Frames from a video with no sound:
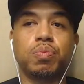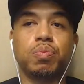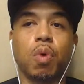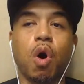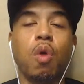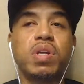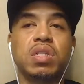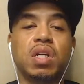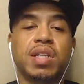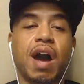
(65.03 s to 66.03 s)
always
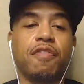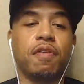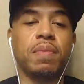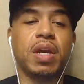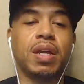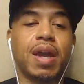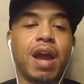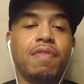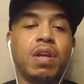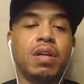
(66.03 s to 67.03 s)
looked out for me
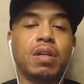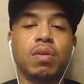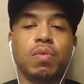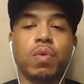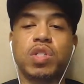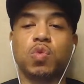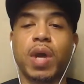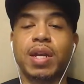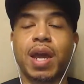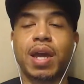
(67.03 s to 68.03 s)
every which
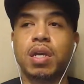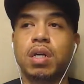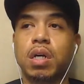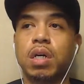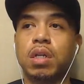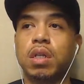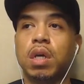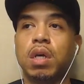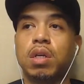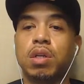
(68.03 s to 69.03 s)
way that he could.
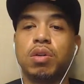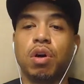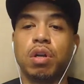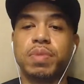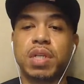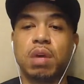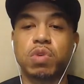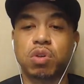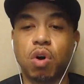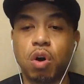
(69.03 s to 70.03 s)
You know what I'm saying?
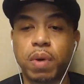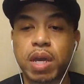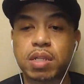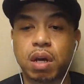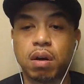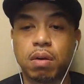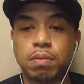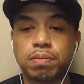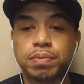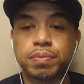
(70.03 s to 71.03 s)
Was always
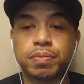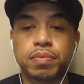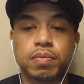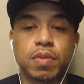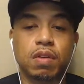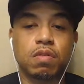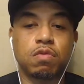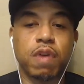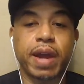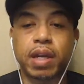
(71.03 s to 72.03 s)

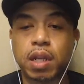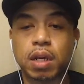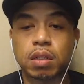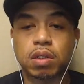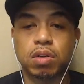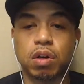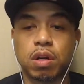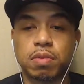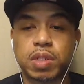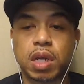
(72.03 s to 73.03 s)
regular, you know
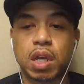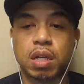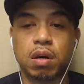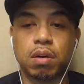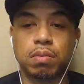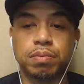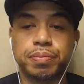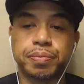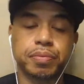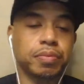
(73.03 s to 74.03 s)
what I'm saying?
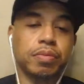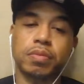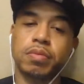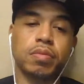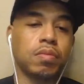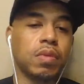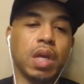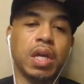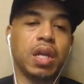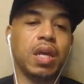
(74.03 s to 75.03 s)

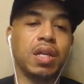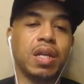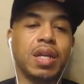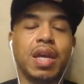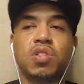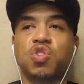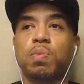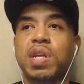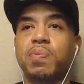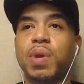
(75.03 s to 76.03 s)
And it ain't too
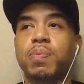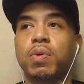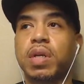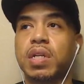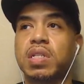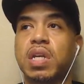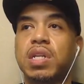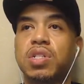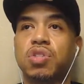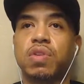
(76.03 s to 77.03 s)
many people in this
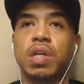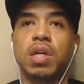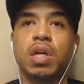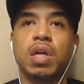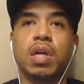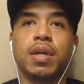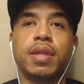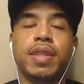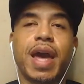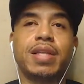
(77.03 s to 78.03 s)
industry
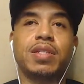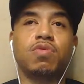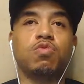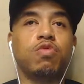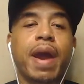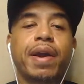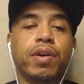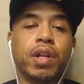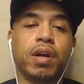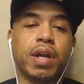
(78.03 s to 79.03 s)
that's
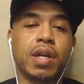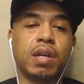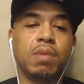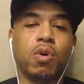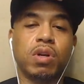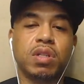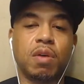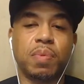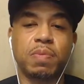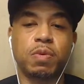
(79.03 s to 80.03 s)
regular anymore.
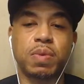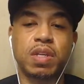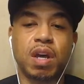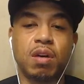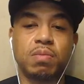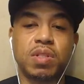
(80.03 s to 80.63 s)
Some people become